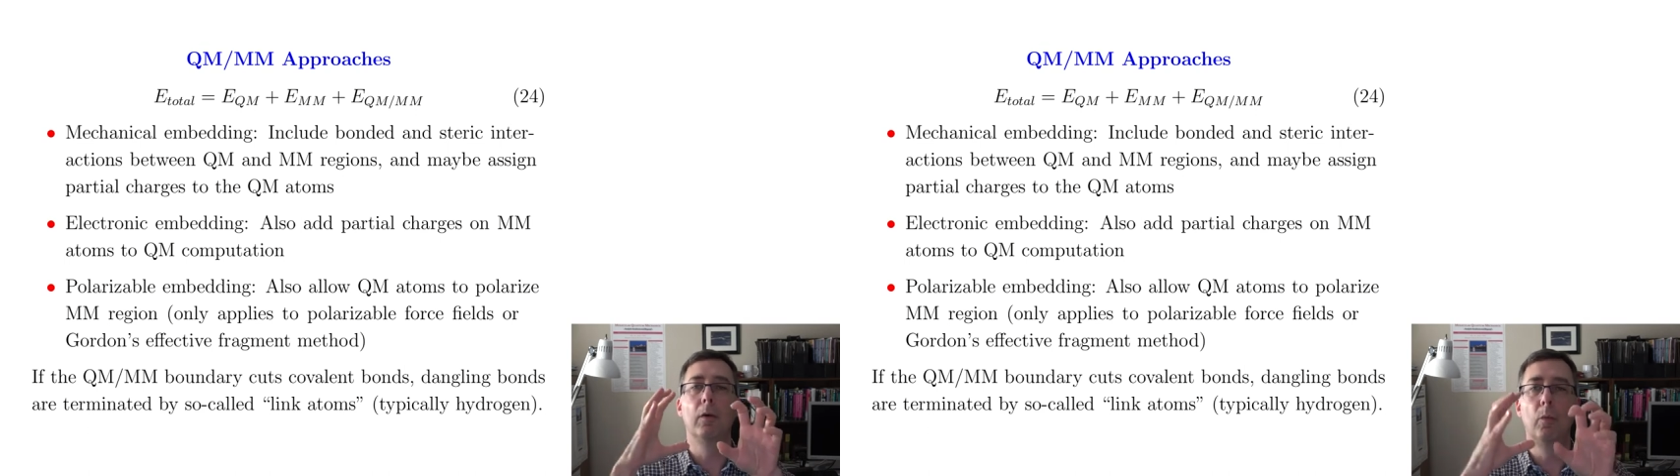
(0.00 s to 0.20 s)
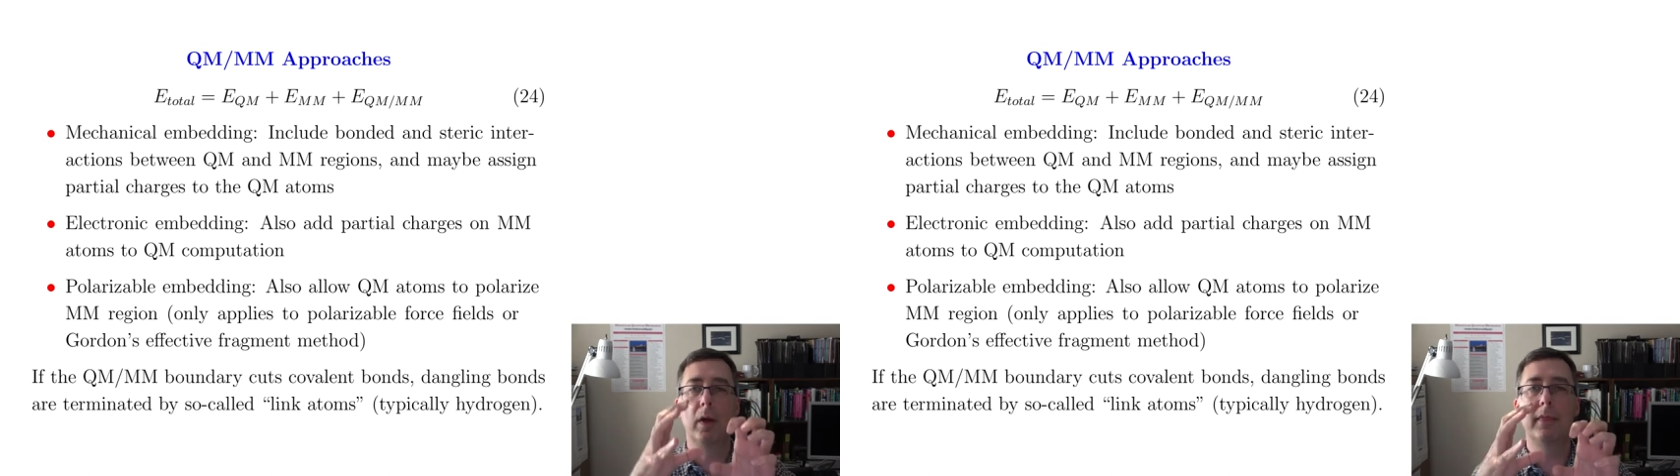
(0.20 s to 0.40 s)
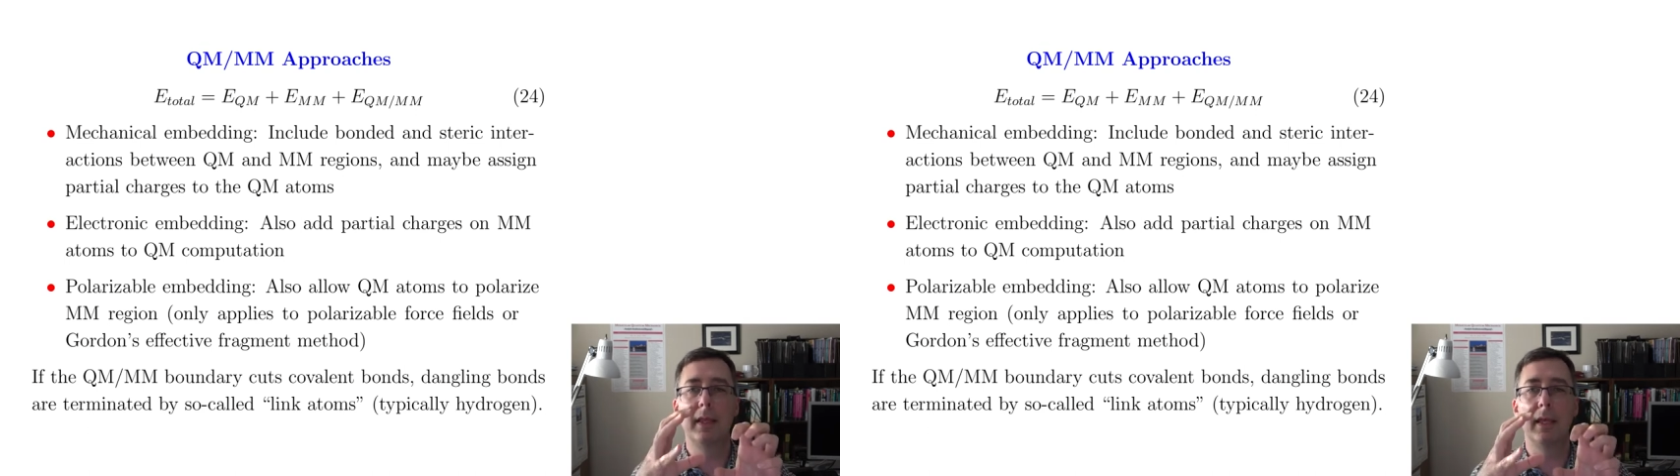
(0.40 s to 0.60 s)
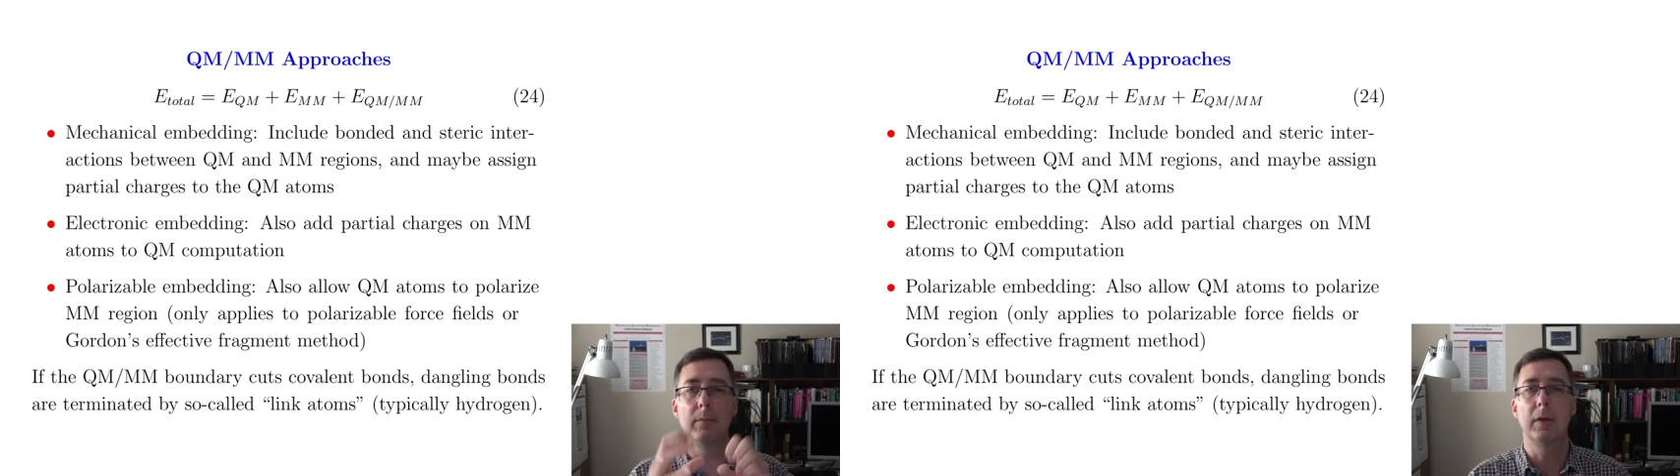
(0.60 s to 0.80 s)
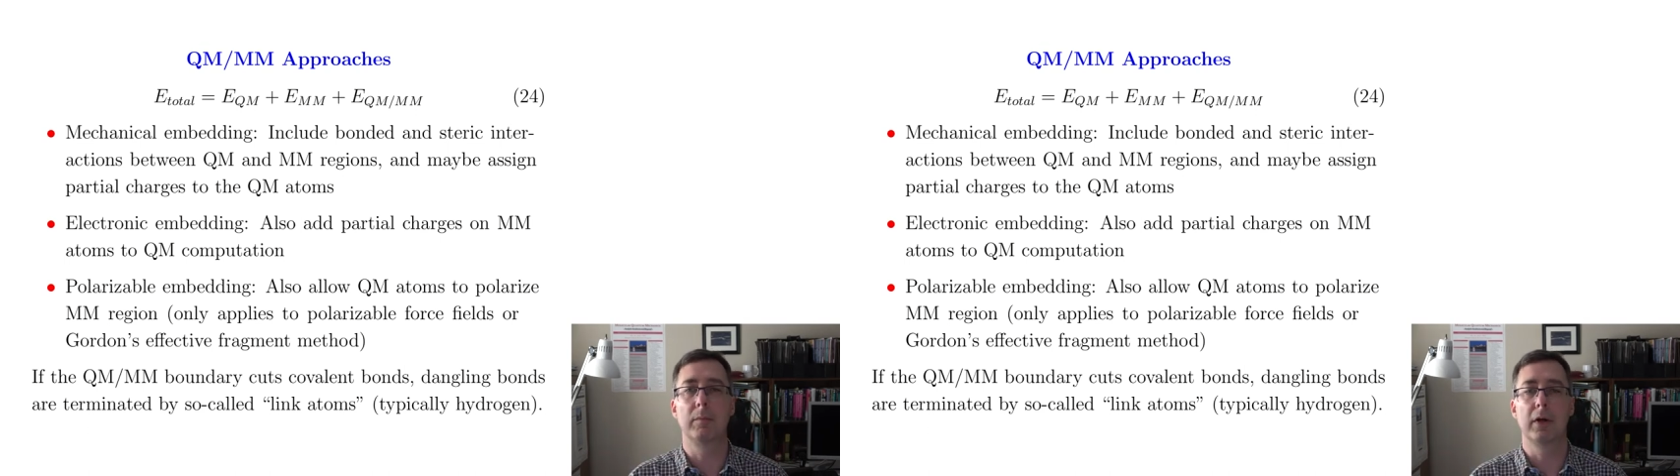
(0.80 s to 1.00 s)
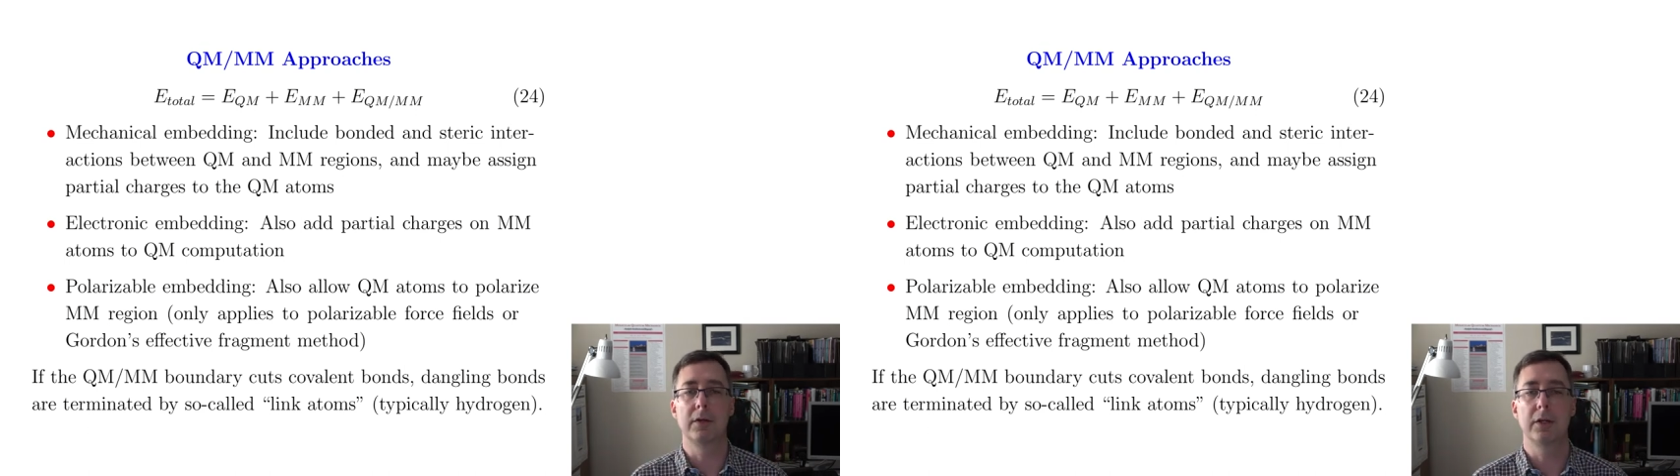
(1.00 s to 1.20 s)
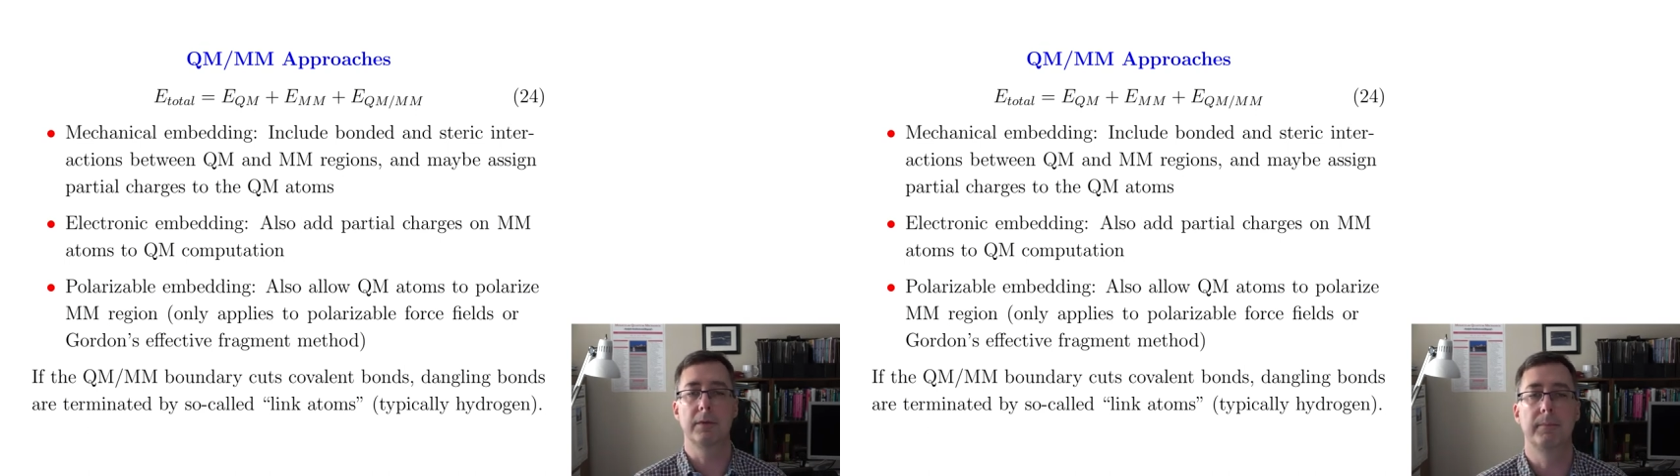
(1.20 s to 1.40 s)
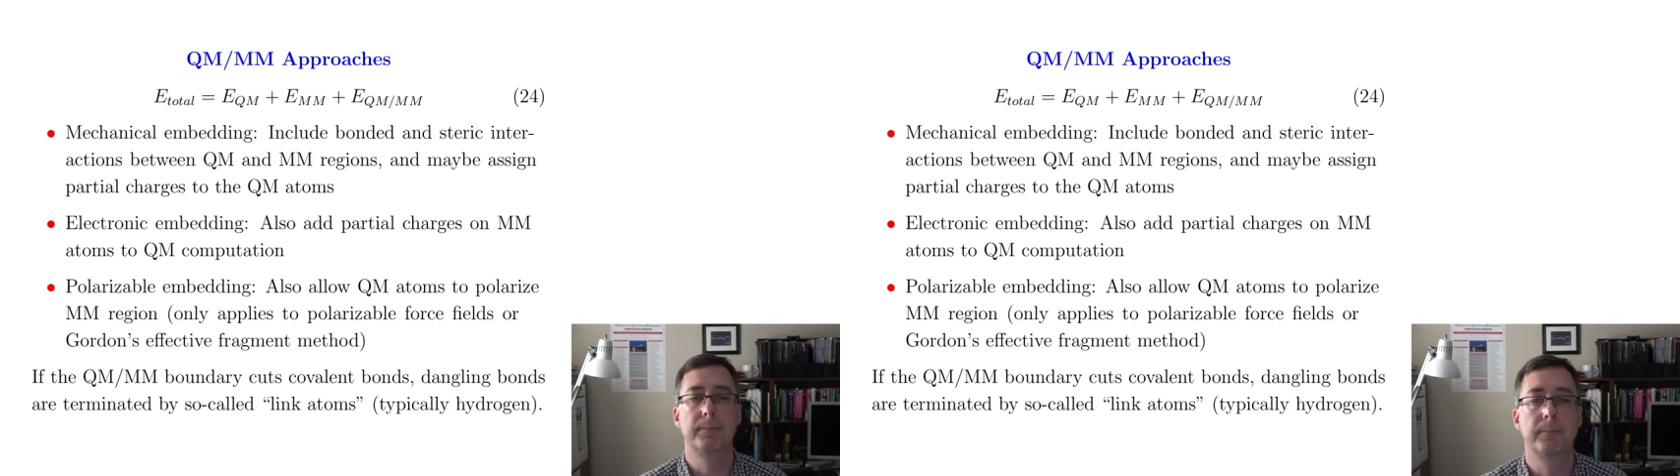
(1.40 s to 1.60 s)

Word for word: with the MM region.